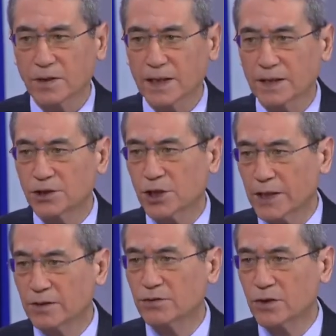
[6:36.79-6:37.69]
and
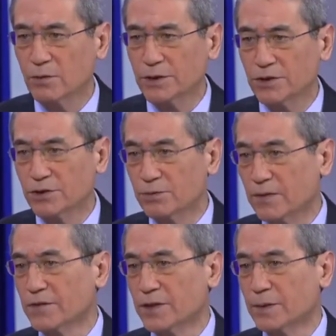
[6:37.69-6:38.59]
China is going to do
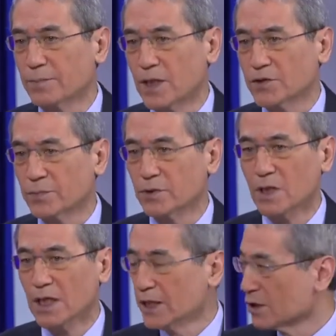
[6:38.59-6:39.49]
everything possible,
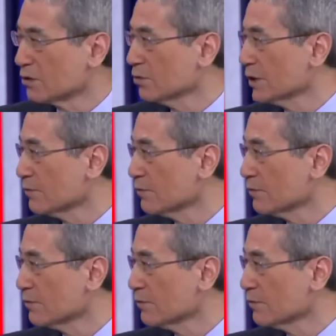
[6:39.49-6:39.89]
including